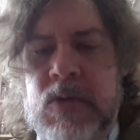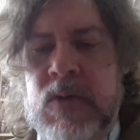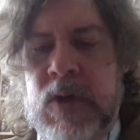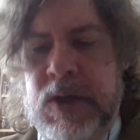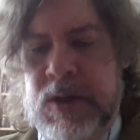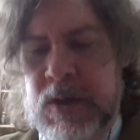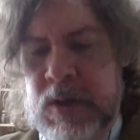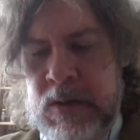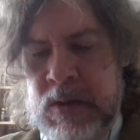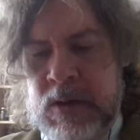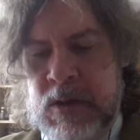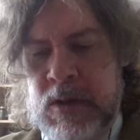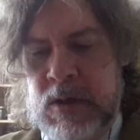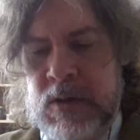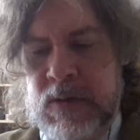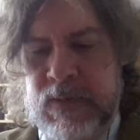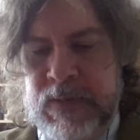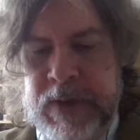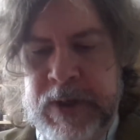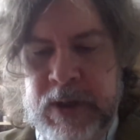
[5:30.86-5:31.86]
watching
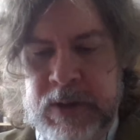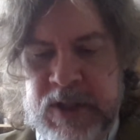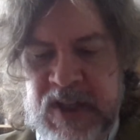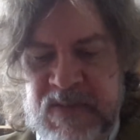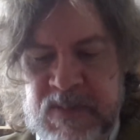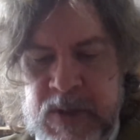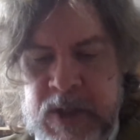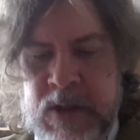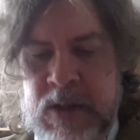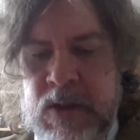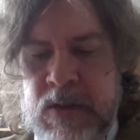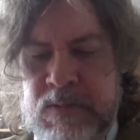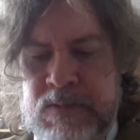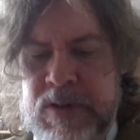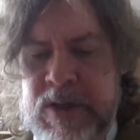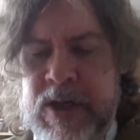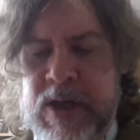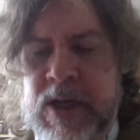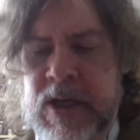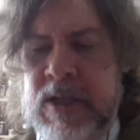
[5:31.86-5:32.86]
videos I've made in the
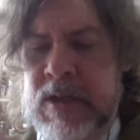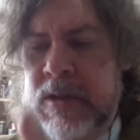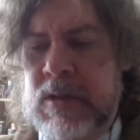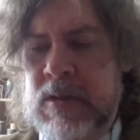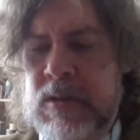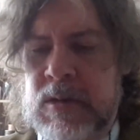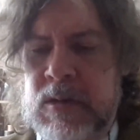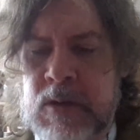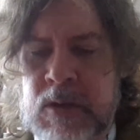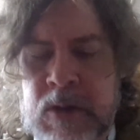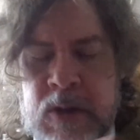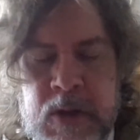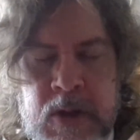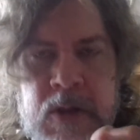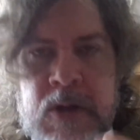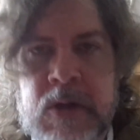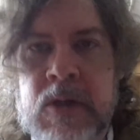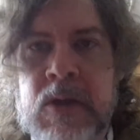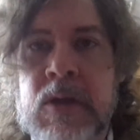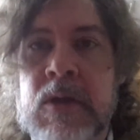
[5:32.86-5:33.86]
past,
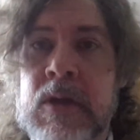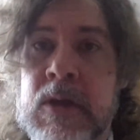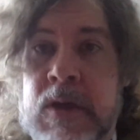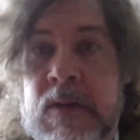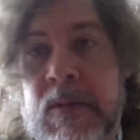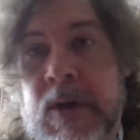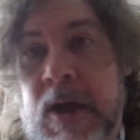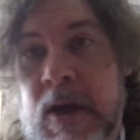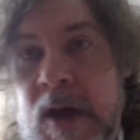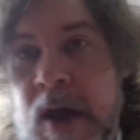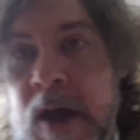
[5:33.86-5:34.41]
and you may